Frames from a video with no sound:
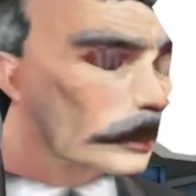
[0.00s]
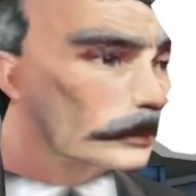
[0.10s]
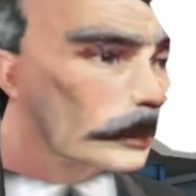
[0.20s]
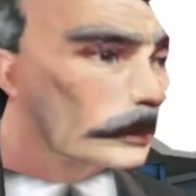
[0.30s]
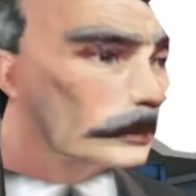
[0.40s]

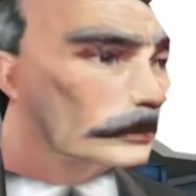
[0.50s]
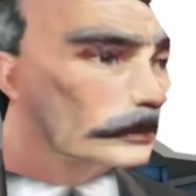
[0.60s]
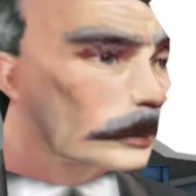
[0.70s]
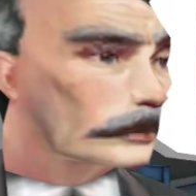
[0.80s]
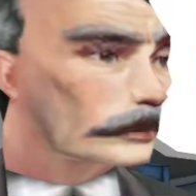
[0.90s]
The girl
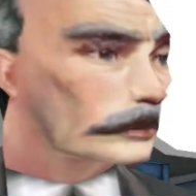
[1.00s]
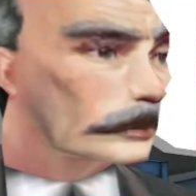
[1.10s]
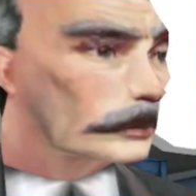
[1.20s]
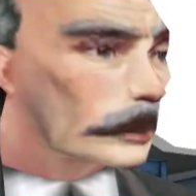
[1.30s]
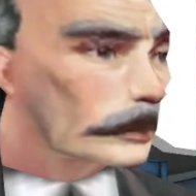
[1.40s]
was a thief,
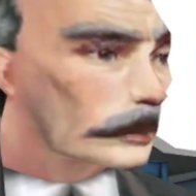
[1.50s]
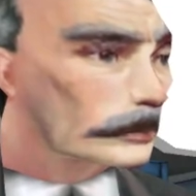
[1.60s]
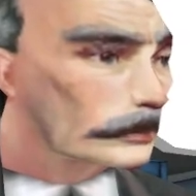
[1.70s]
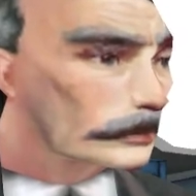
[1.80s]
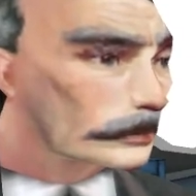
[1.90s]
for goodness
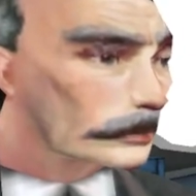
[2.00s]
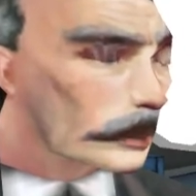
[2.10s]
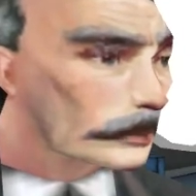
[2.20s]
sakes.